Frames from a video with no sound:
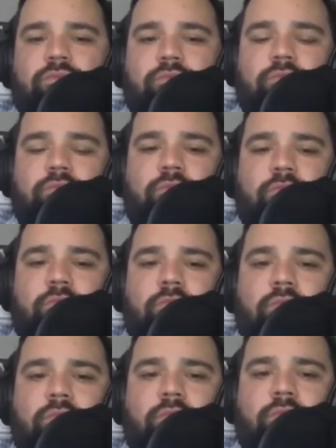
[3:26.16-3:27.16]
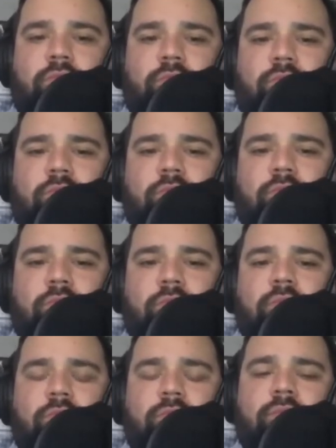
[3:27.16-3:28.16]

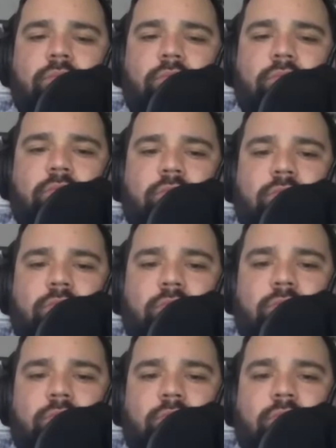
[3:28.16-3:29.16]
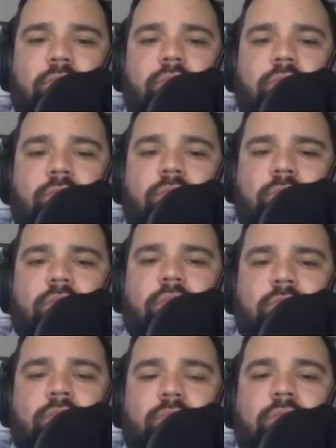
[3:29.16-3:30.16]

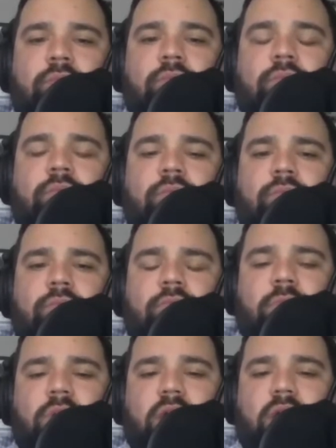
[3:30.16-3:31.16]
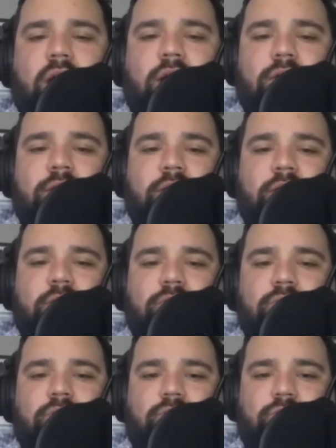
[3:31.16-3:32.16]

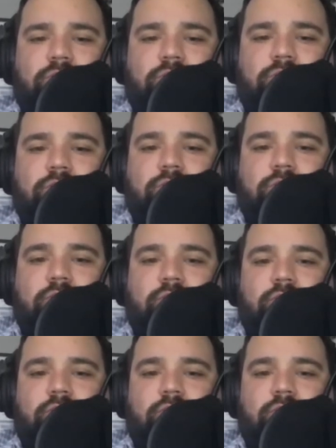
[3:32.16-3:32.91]
(silent)